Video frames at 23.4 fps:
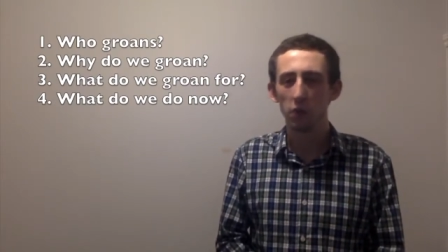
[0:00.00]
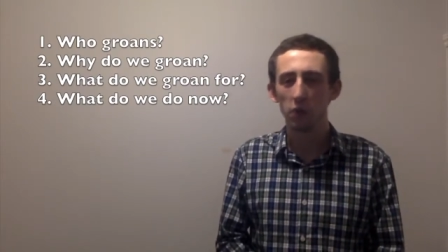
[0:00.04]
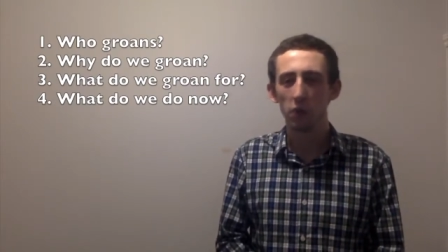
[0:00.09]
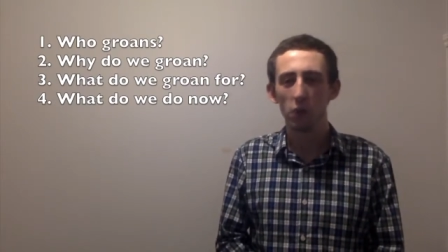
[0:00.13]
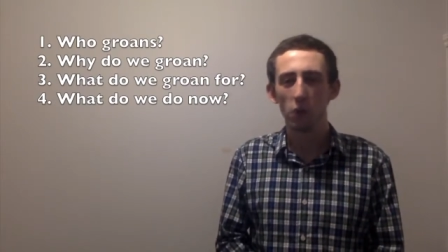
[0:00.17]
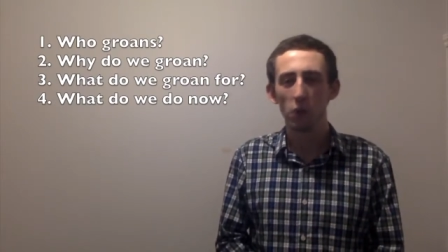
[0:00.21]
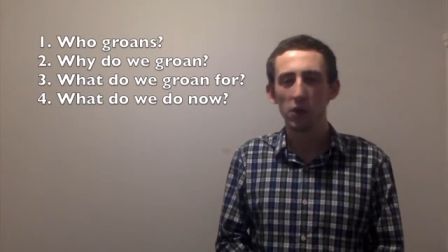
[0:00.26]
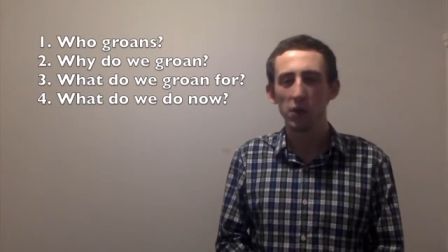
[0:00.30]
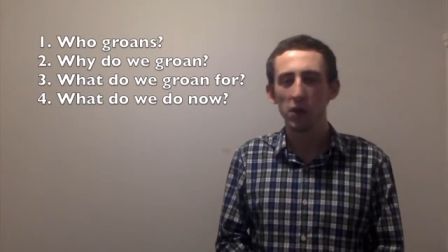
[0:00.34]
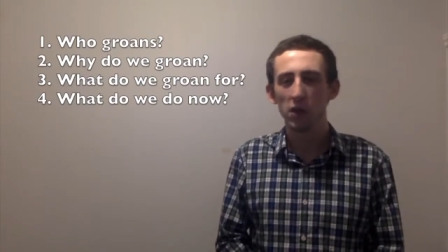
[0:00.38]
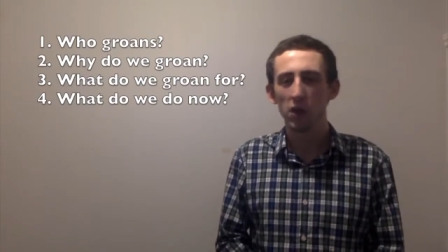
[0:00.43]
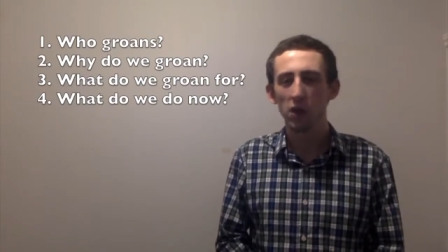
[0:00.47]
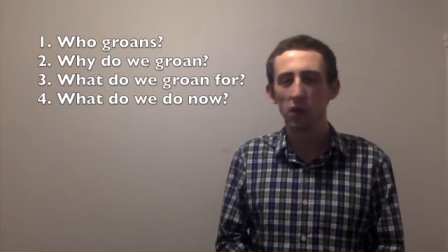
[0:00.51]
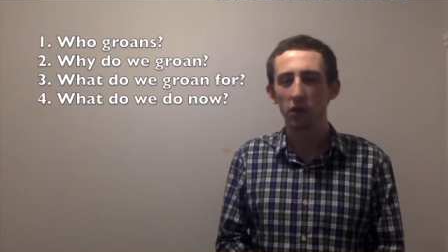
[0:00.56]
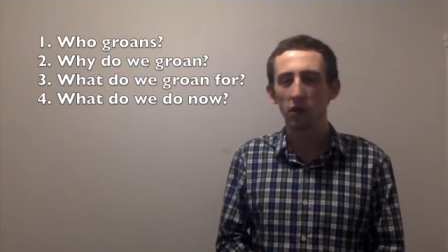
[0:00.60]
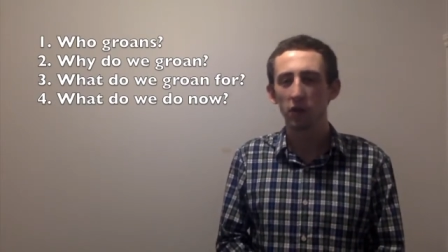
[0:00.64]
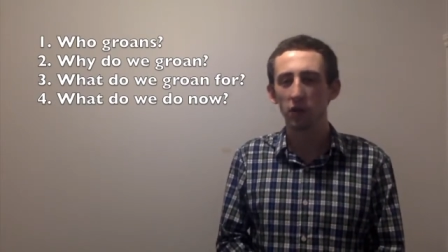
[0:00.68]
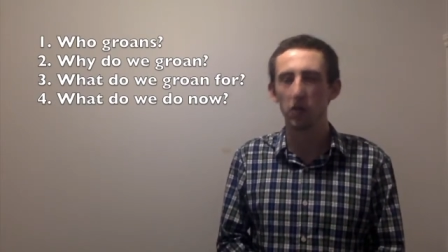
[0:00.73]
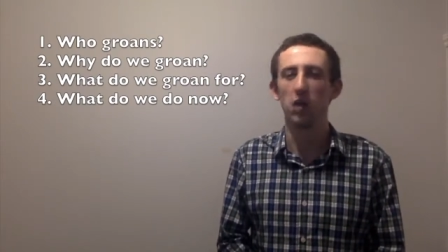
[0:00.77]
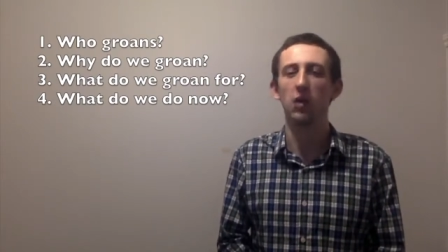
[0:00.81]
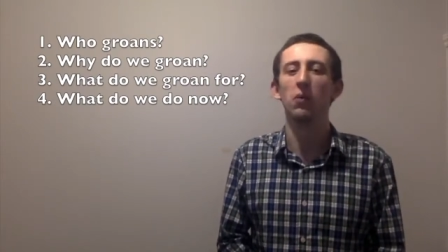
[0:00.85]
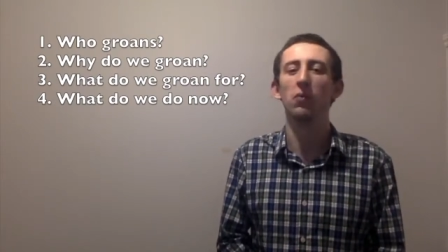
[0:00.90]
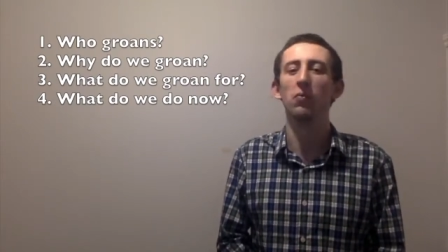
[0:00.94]
but we
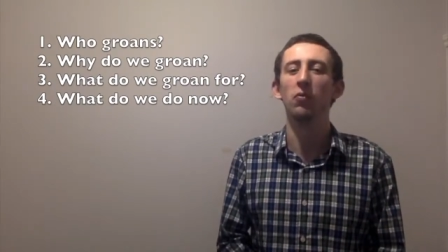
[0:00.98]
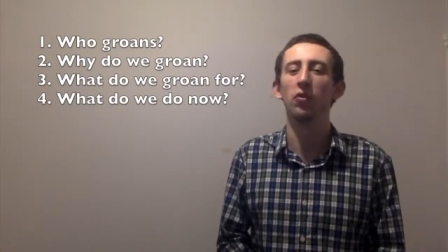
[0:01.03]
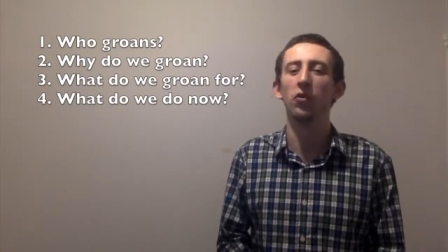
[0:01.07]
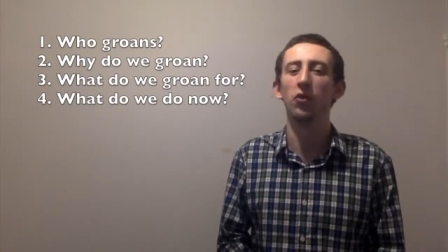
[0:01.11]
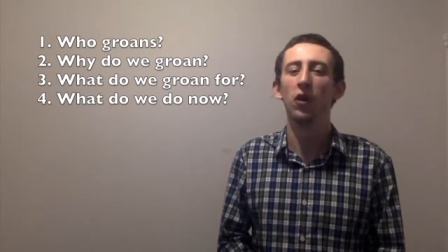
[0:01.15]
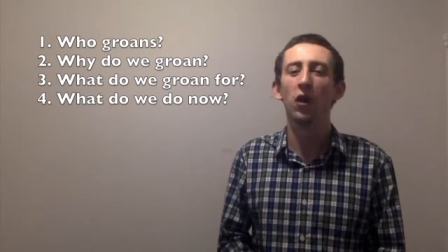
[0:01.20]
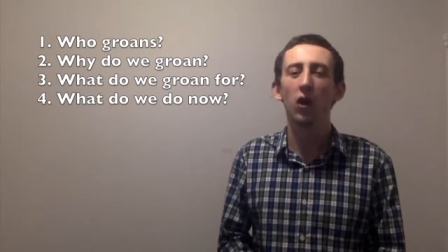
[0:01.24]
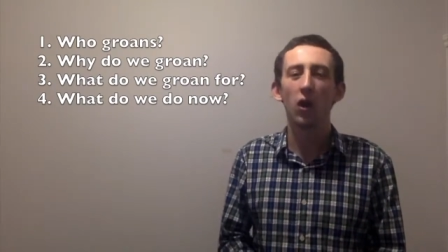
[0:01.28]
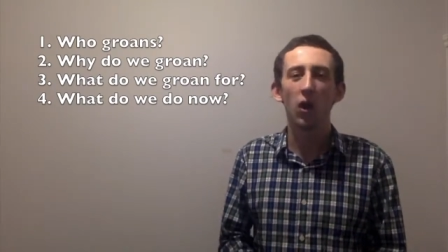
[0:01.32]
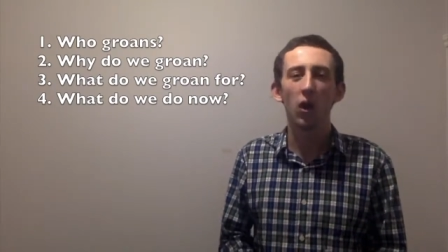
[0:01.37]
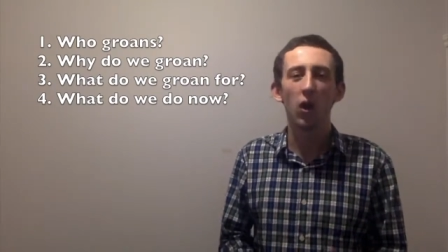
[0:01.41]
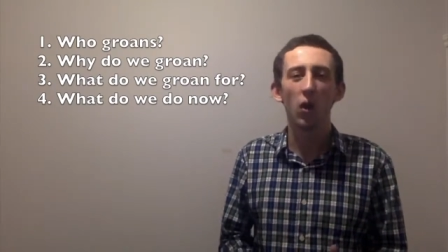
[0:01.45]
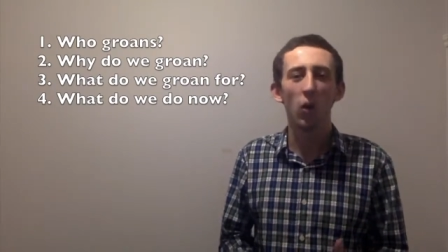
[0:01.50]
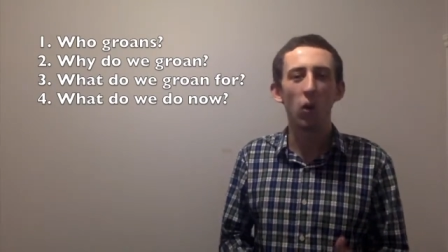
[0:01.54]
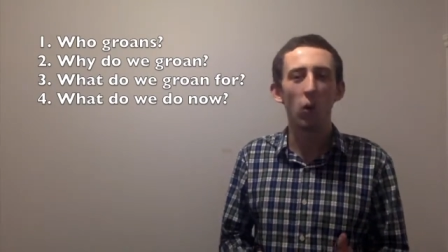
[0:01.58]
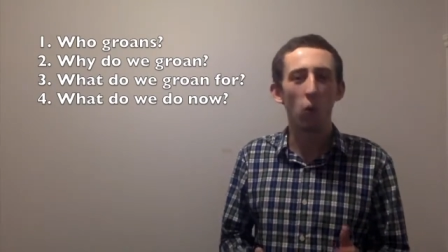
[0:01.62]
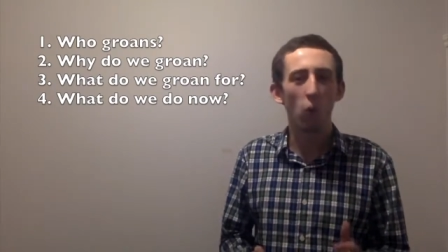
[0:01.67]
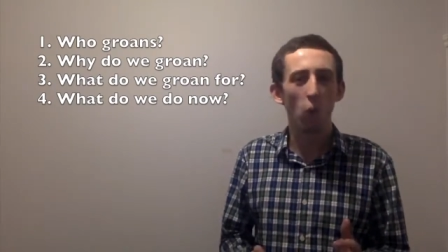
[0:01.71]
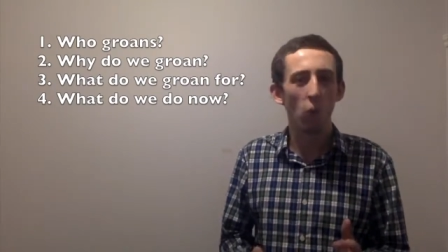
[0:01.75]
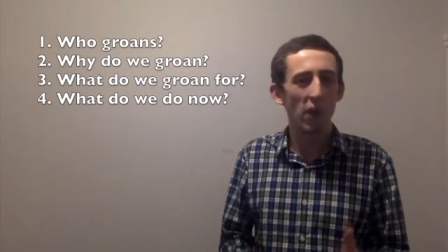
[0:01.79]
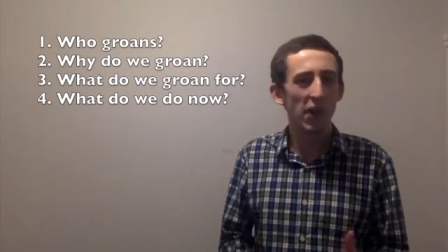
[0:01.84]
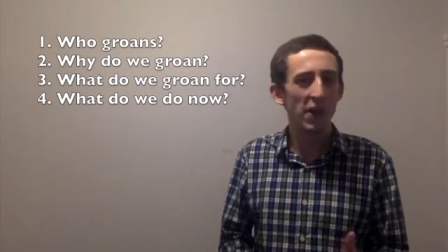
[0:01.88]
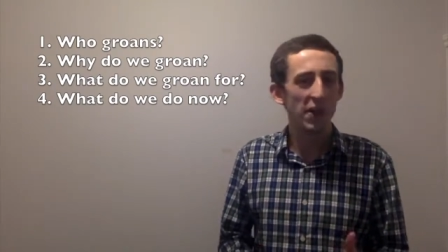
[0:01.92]
ourselves
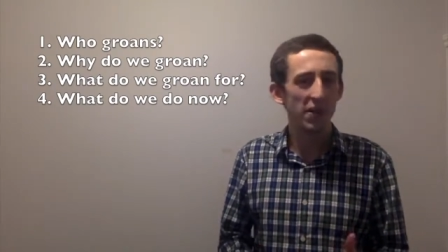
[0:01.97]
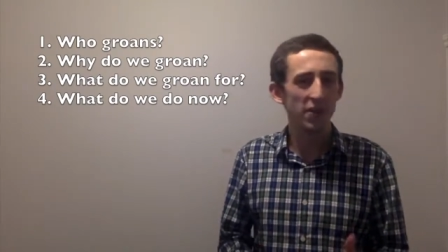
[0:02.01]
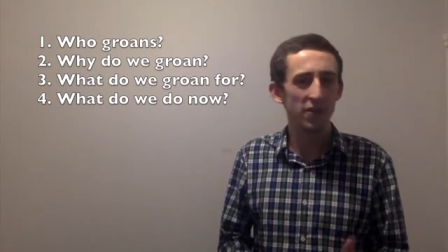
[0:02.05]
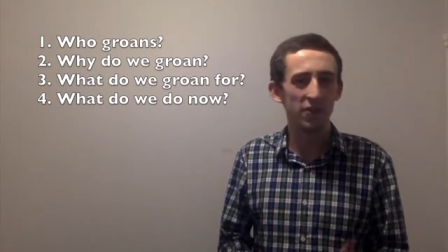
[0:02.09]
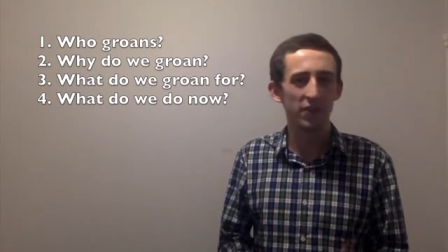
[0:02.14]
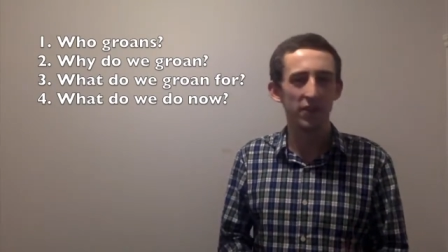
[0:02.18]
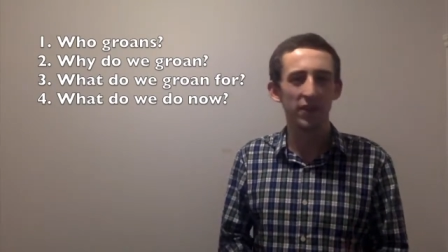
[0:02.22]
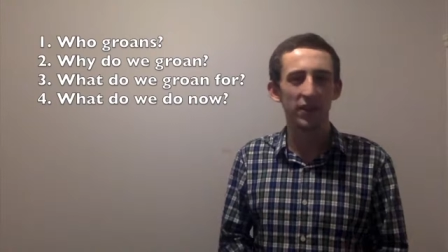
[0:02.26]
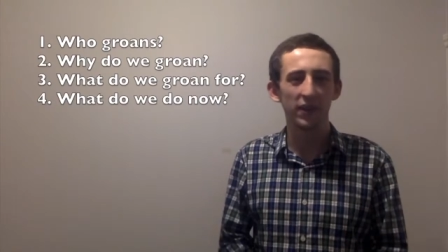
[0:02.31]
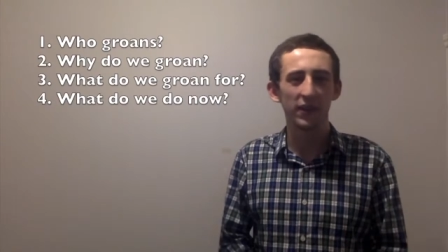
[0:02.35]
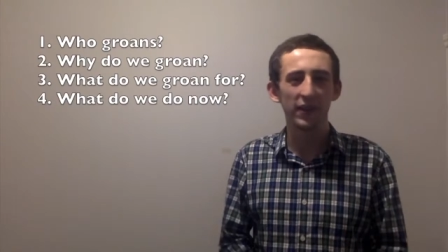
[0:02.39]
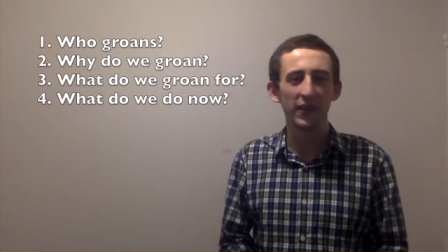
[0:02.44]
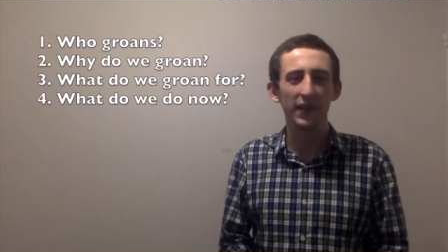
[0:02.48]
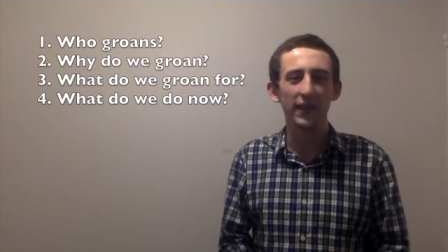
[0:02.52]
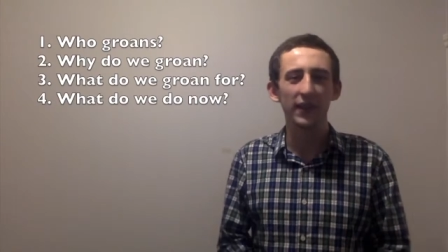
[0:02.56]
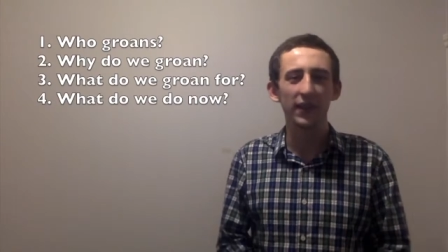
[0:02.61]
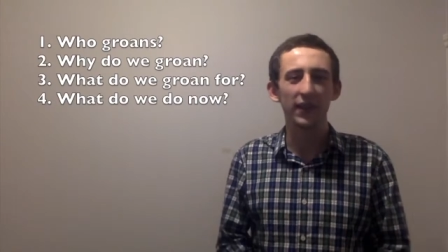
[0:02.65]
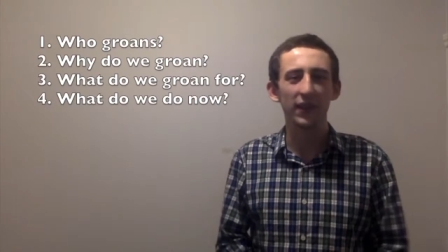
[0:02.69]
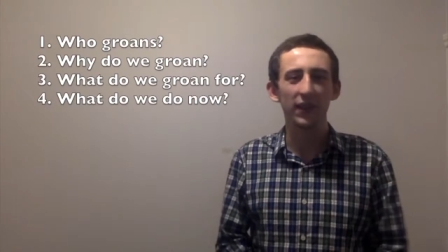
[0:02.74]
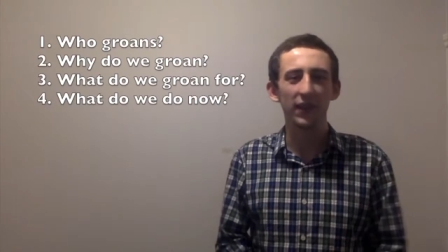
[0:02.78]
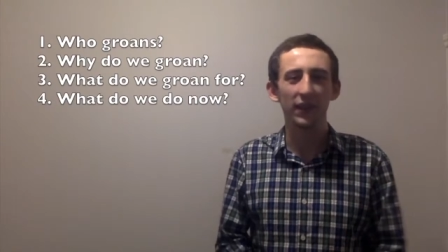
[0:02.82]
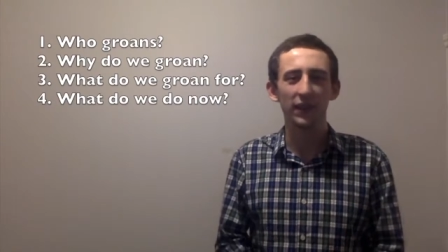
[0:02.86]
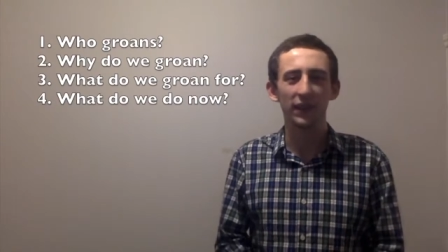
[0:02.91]
wait
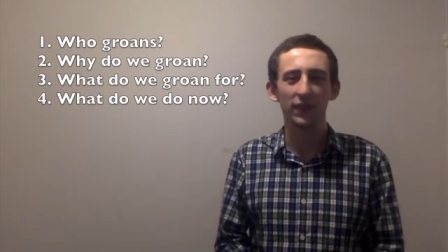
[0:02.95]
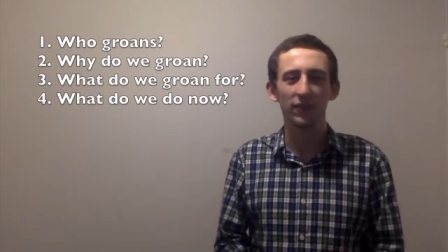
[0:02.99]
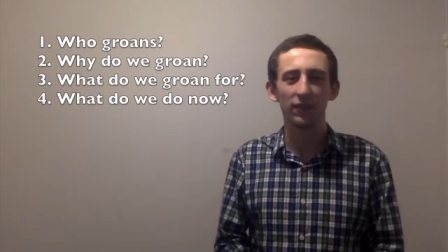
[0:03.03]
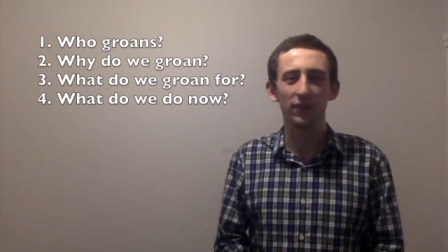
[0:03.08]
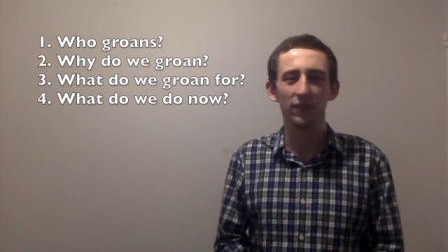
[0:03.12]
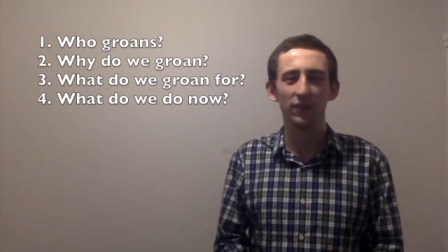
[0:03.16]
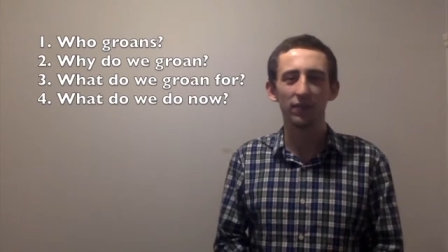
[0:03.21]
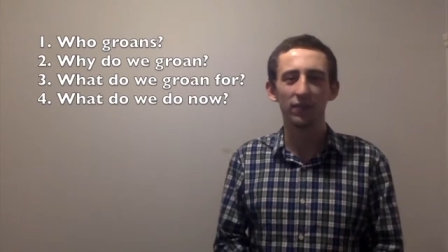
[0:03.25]
eagerly.